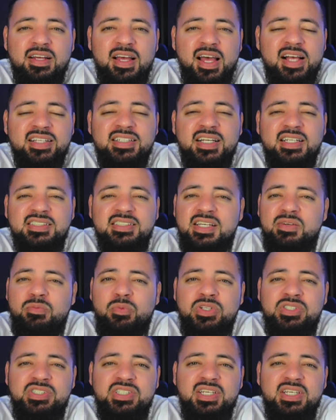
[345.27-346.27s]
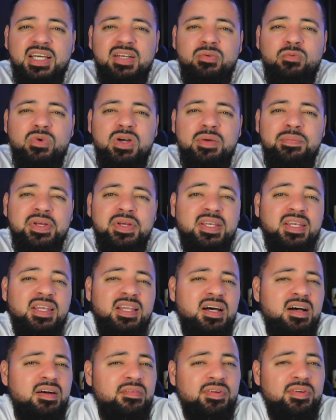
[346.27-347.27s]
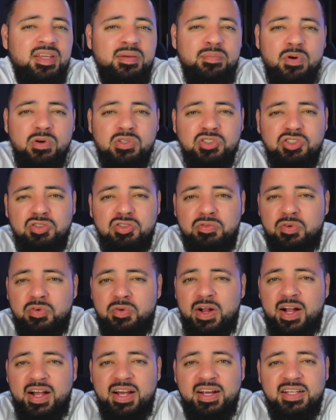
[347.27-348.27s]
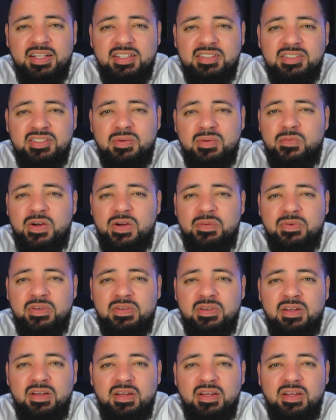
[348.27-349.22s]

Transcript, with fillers: As I said once again, women love an emotional variety, some women.